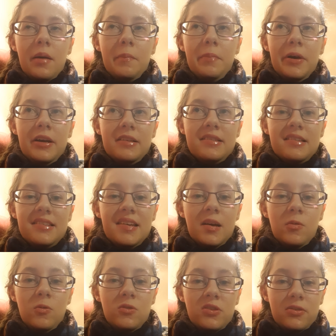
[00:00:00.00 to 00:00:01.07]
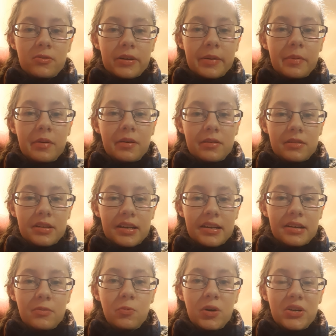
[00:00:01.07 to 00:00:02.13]
But it's a sequel to
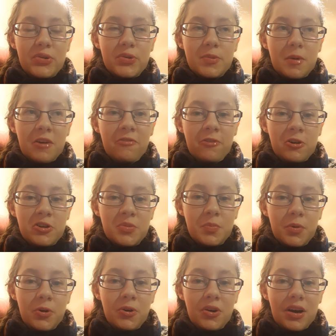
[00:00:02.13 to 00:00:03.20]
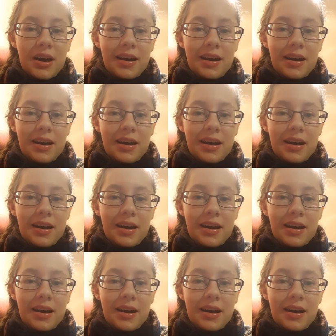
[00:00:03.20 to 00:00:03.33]
Rehabilitated, which was my first book,